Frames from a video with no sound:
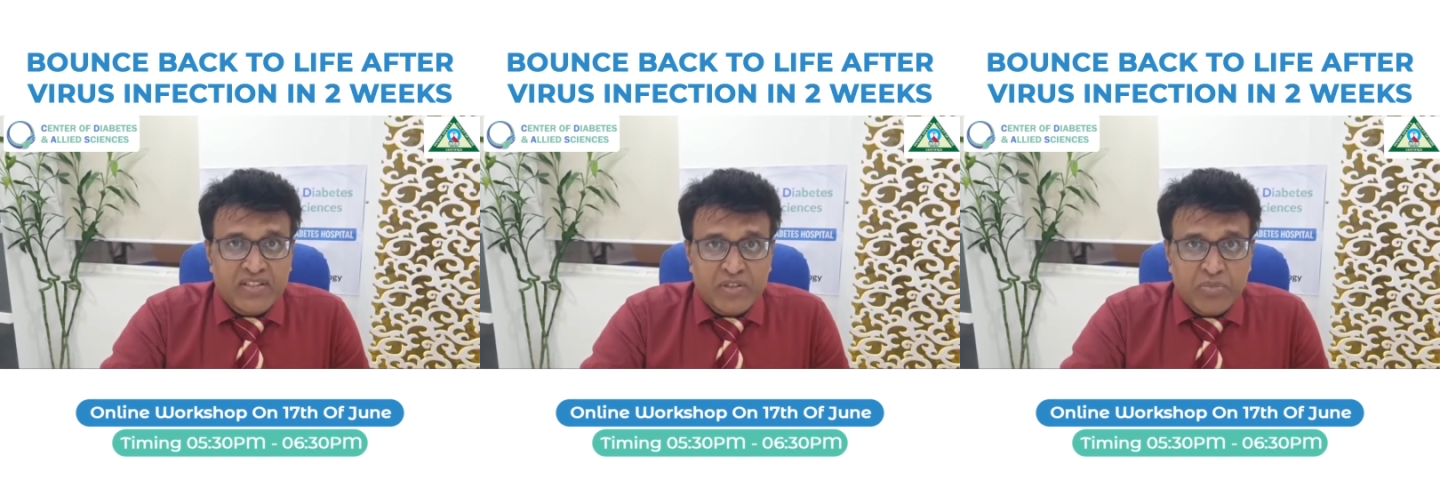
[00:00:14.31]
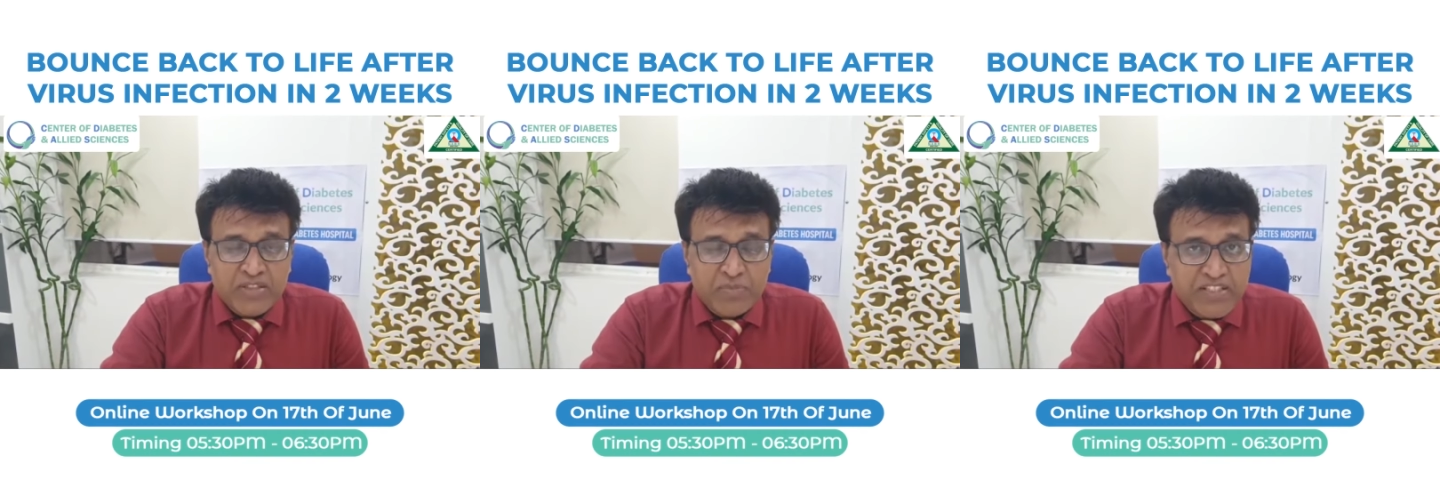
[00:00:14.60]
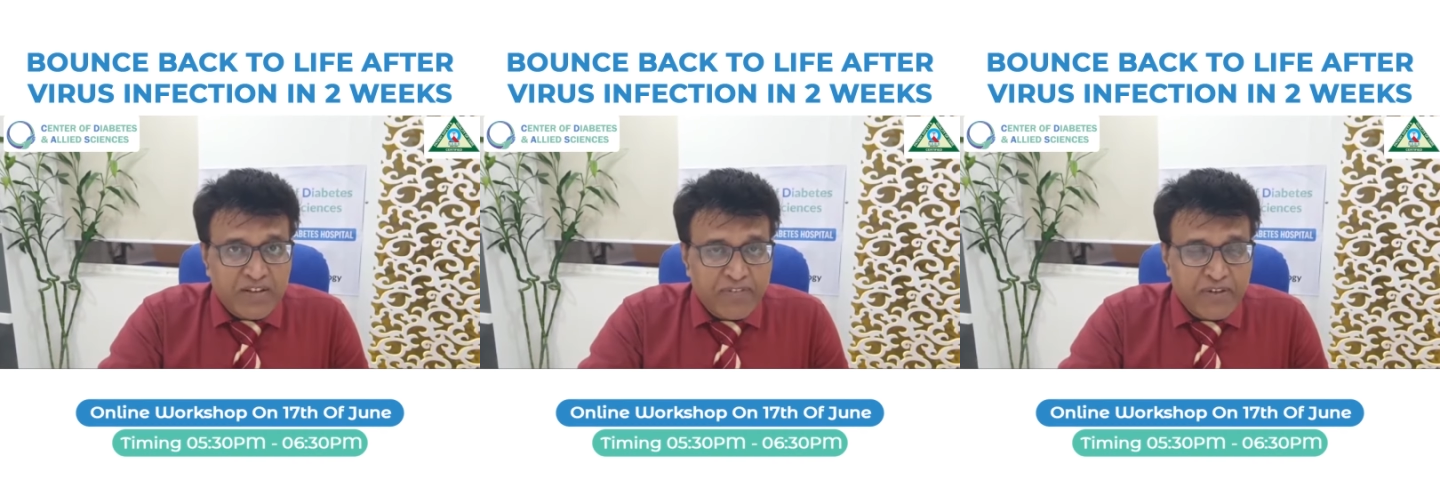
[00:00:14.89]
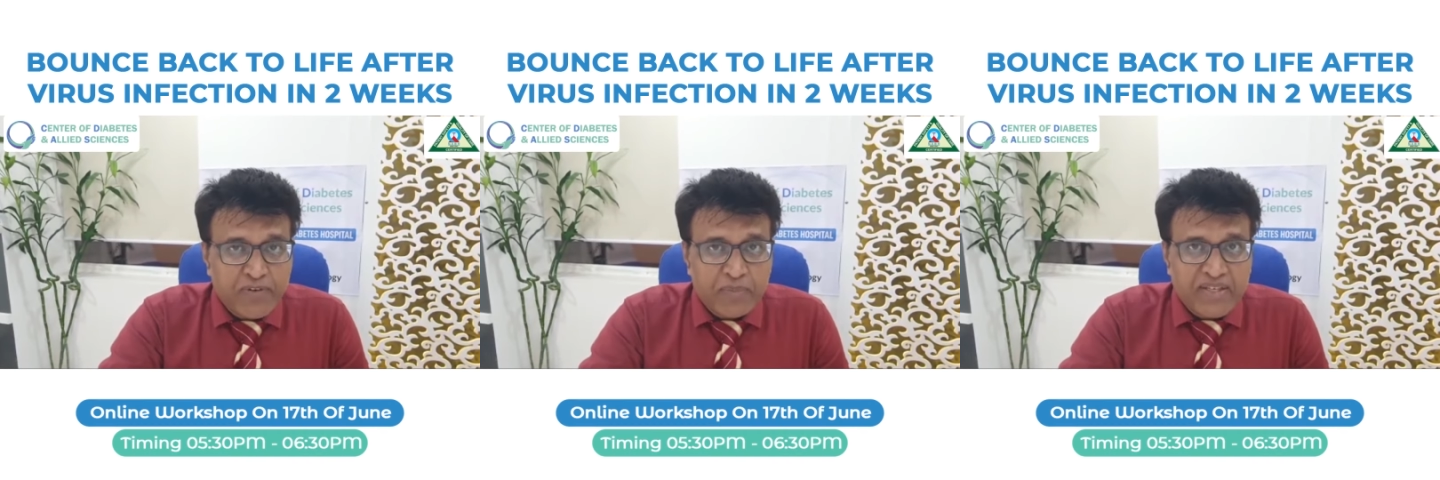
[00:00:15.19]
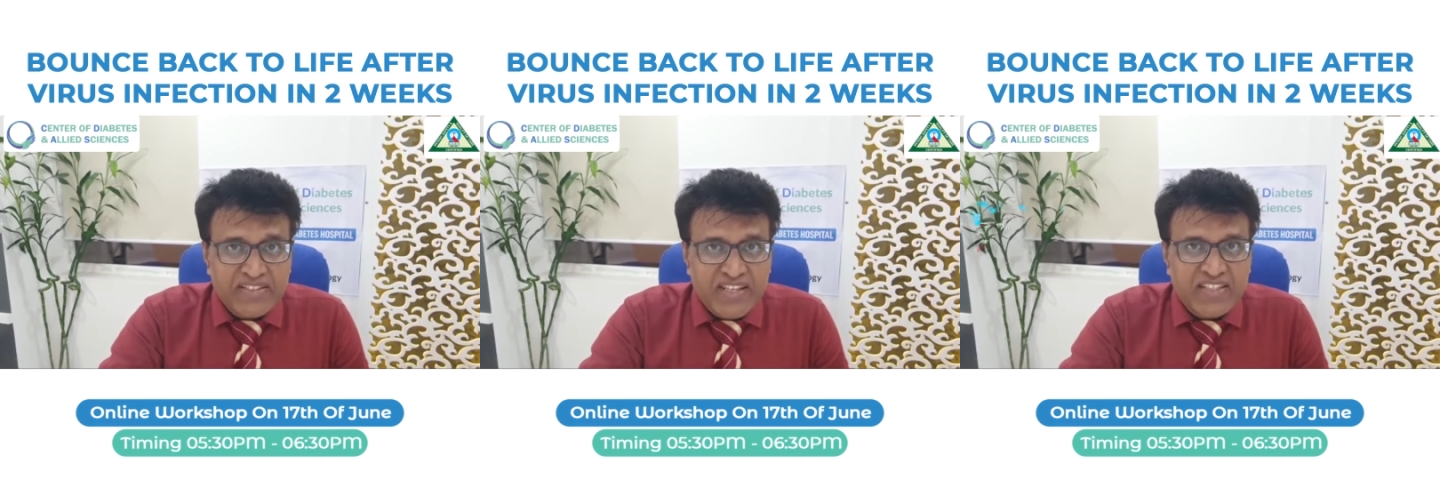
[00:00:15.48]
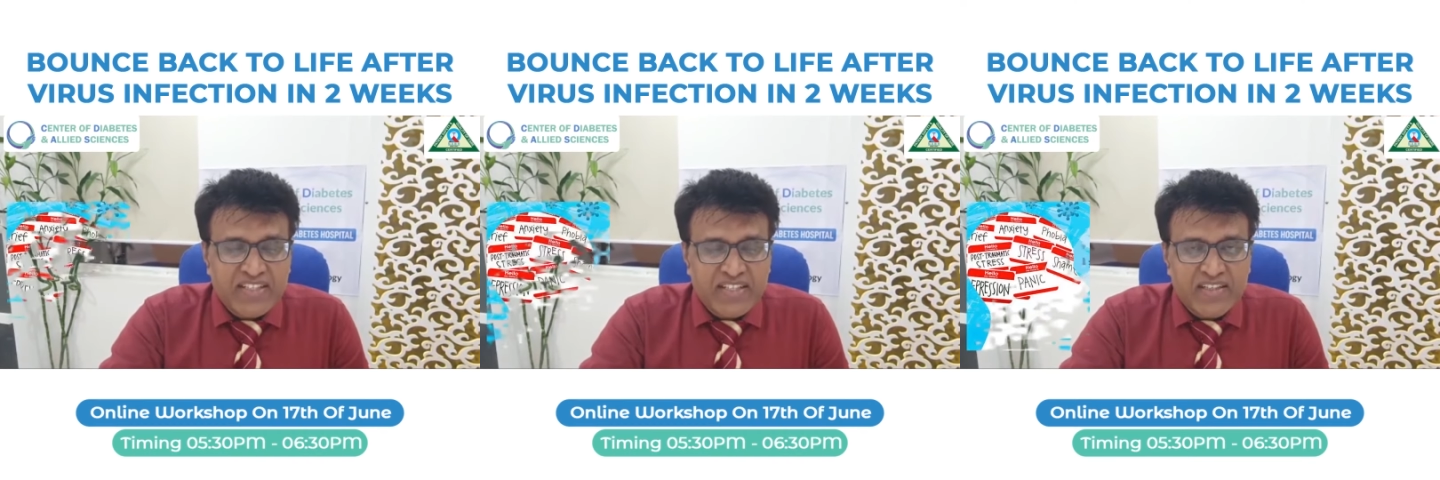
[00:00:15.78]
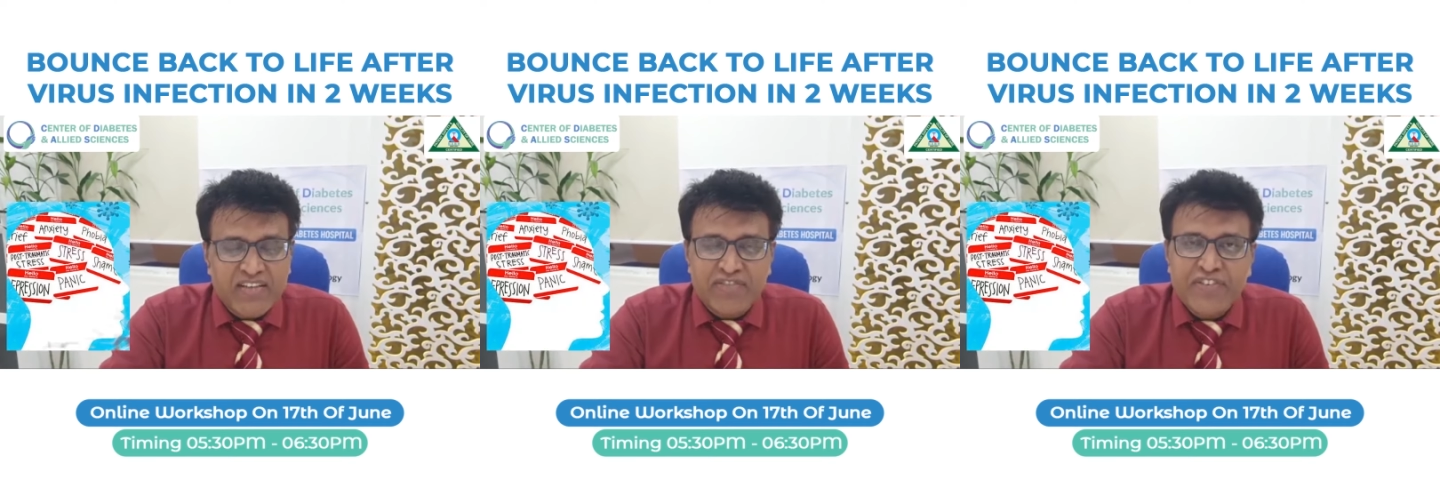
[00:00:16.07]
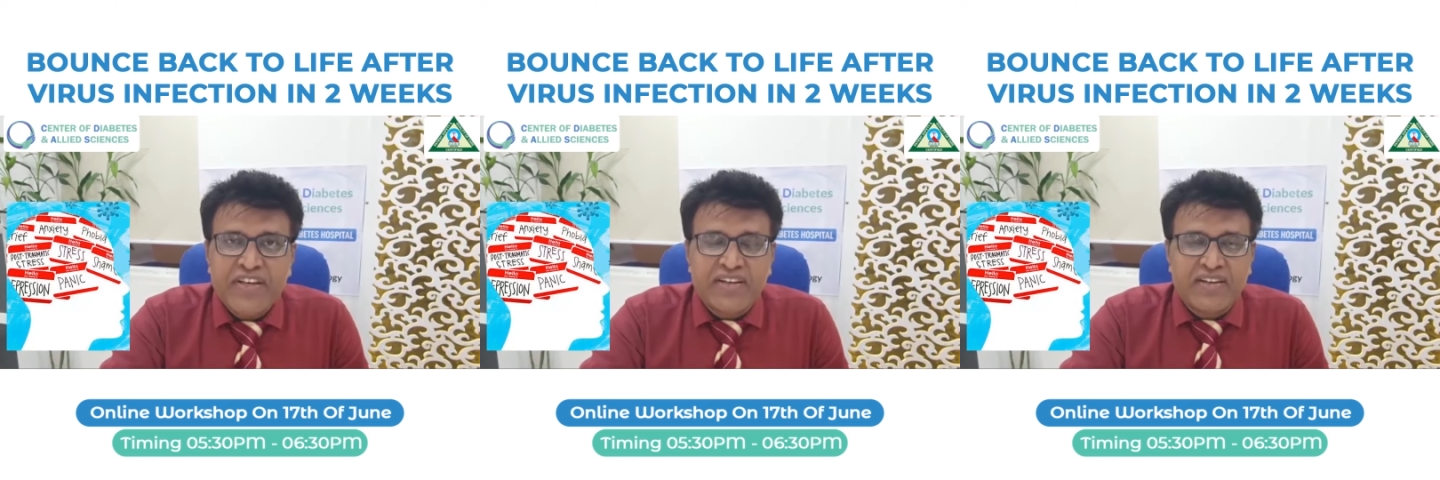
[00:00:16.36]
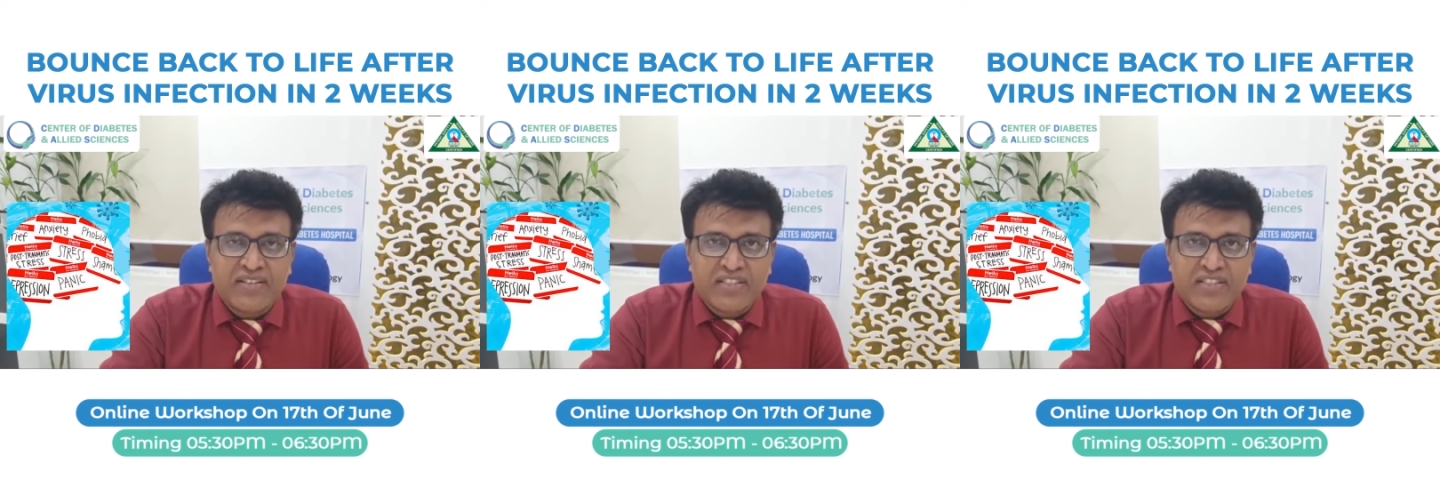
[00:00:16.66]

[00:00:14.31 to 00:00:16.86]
You must be suffering from anxiety, fear,